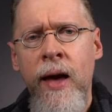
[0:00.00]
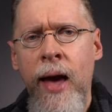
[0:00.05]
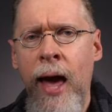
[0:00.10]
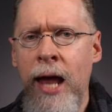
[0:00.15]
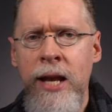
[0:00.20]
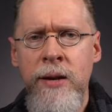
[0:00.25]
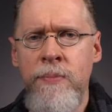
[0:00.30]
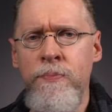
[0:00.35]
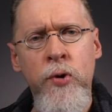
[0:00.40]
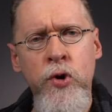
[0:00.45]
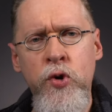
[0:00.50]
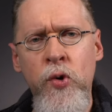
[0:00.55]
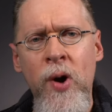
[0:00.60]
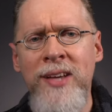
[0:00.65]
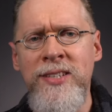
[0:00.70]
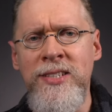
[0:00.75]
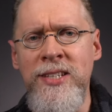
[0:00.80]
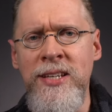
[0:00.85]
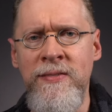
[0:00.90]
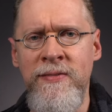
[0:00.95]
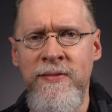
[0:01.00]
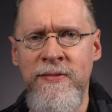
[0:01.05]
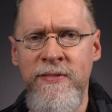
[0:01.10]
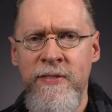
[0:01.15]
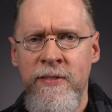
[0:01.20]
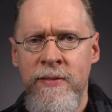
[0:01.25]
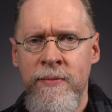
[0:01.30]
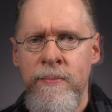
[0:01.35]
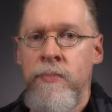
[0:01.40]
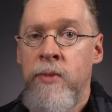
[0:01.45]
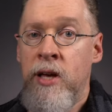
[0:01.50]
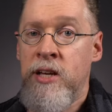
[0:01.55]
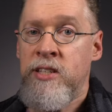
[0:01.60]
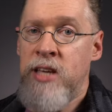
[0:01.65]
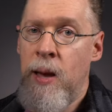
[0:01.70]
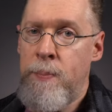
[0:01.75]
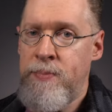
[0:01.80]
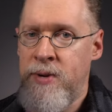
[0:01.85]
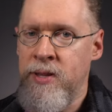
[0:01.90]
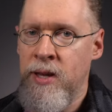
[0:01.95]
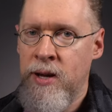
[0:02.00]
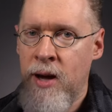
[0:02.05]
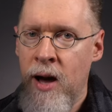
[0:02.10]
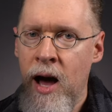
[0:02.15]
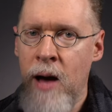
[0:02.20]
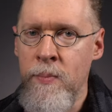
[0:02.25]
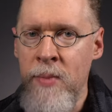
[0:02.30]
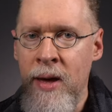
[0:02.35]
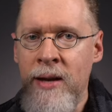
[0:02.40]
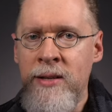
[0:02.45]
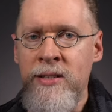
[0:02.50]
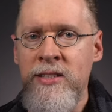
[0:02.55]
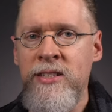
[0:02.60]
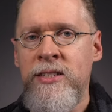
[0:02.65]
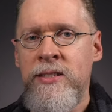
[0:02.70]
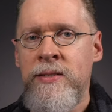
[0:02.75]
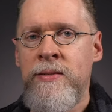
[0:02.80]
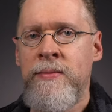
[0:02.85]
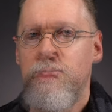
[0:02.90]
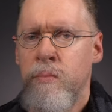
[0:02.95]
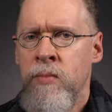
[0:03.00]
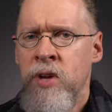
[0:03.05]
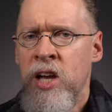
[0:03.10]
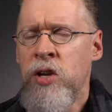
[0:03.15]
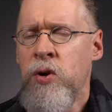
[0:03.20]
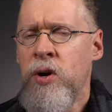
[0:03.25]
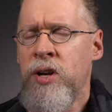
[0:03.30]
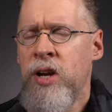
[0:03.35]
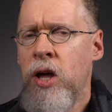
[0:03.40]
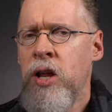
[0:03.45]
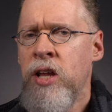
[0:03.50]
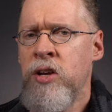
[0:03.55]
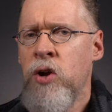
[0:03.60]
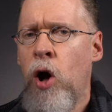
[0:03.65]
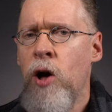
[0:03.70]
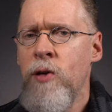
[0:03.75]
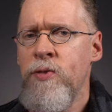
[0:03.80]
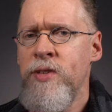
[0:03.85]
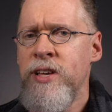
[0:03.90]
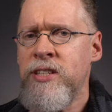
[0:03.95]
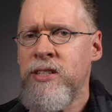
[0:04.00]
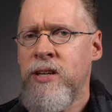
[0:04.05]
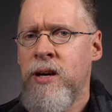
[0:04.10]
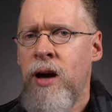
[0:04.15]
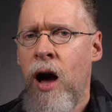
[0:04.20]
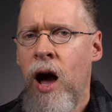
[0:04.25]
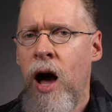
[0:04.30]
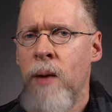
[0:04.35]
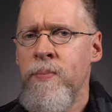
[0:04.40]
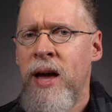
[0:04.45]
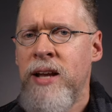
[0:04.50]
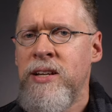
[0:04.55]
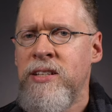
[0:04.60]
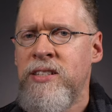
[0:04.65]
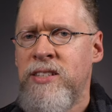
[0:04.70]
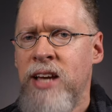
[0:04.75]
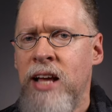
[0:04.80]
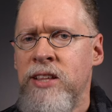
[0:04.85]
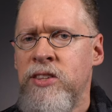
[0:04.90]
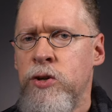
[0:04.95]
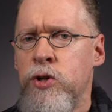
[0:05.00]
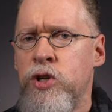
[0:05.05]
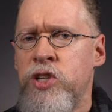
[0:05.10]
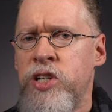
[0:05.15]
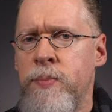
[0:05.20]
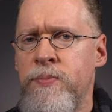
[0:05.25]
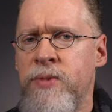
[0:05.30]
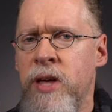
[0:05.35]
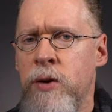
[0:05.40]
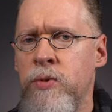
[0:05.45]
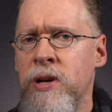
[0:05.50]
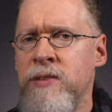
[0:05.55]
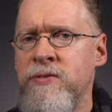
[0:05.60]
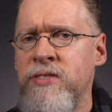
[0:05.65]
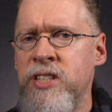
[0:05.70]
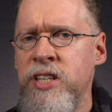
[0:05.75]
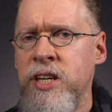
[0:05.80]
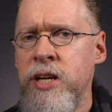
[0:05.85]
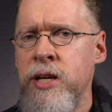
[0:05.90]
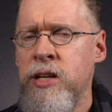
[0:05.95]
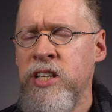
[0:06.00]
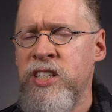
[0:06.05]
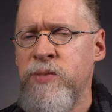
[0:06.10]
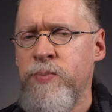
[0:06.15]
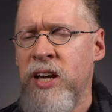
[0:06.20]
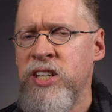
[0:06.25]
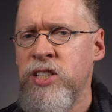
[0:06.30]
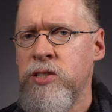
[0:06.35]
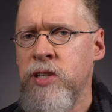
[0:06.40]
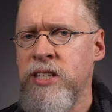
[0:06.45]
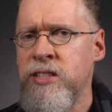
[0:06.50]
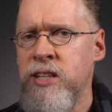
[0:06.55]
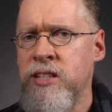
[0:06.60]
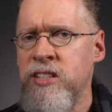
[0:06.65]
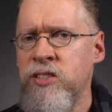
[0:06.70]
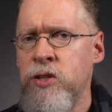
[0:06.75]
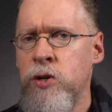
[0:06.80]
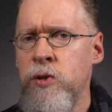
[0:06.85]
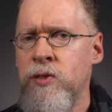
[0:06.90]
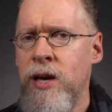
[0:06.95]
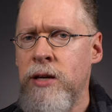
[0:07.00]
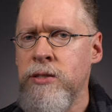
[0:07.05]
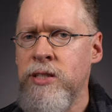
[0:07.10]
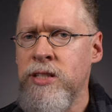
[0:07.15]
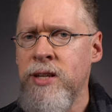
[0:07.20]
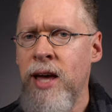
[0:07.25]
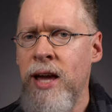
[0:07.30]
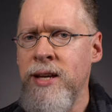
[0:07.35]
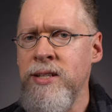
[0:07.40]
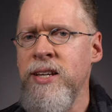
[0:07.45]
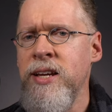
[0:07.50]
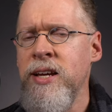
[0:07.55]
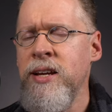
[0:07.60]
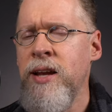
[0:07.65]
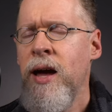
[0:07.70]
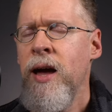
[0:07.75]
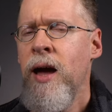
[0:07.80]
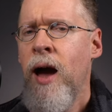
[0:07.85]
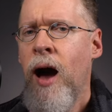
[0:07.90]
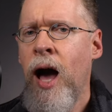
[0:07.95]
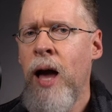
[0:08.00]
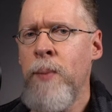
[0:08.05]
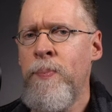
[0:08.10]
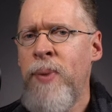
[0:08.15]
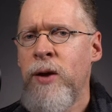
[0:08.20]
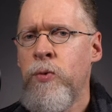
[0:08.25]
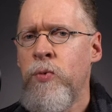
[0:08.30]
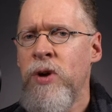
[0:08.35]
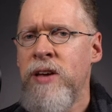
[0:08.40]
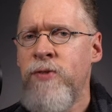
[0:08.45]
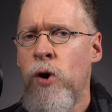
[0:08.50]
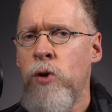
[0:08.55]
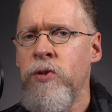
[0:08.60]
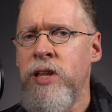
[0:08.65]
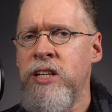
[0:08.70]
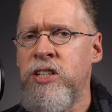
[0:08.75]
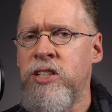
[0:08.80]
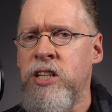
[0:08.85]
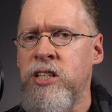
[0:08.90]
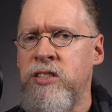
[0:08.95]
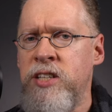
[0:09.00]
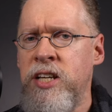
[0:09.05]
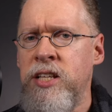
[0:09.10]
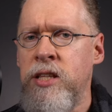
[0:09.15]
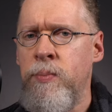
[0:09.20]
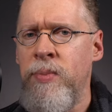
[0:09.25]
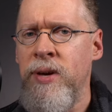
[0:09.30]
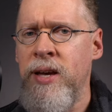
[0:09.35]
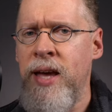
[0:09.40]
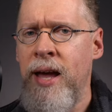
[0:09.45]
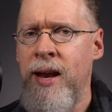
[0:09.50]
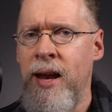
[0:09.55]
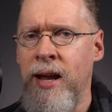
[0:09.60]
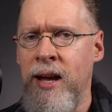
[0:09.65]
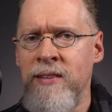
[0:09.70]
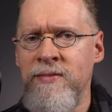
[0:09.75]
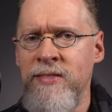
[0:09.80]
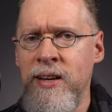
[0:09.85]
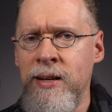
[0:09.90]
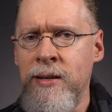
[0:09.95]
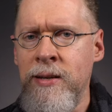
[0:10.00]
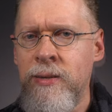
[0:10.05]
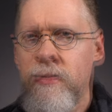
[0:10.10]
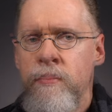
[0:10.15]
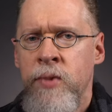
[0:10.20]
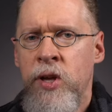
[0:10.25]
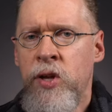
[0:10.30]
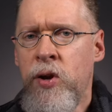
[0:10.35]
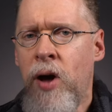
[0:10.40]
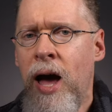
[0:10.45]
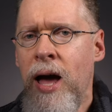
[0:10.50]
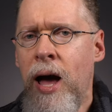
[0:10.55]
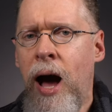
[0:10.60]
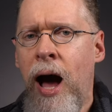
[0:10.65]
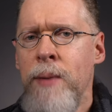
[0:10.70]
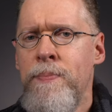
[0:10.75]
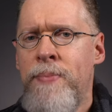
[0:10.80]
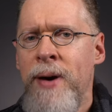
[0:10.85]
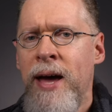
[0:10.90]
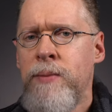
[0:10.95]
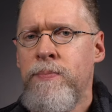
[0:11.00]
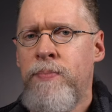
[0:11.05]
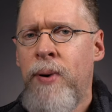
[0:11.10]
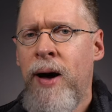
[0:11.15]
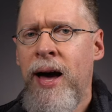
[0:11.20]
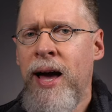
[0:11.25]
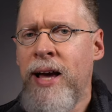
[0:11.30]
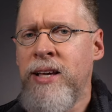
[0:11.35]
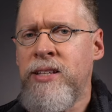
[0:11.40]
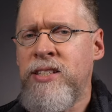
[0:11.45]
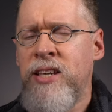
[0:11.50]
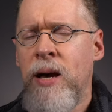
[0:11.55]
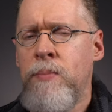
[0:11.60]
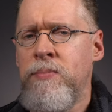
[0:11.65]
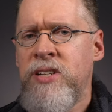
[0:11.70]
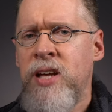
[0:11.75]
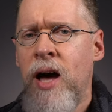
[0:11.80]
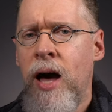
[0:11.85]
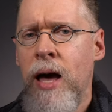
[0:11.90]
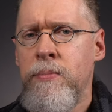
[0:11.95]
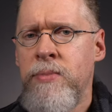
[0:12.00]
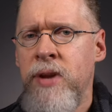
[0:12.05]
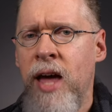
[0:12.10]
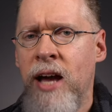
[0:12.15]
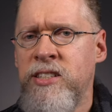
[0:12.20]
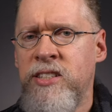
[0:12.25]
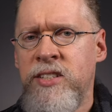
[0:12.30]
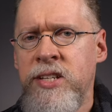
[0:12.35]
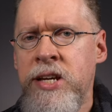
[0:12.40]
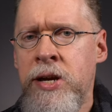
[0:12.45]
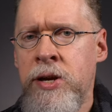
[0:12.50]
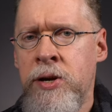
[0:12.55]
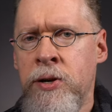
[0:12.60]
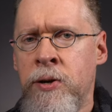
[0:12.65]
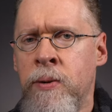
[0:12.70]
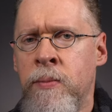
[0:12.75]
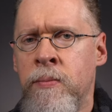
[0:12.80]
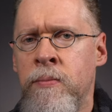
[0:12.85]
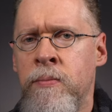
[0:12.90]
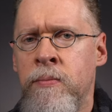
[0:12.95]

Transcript: and progressive, except in the comments. You know, in, in, all this comment censorship that we've seen, especially since 2019, I bet we've only just seen the beginning of it. You know, I, I bet by sometime next year,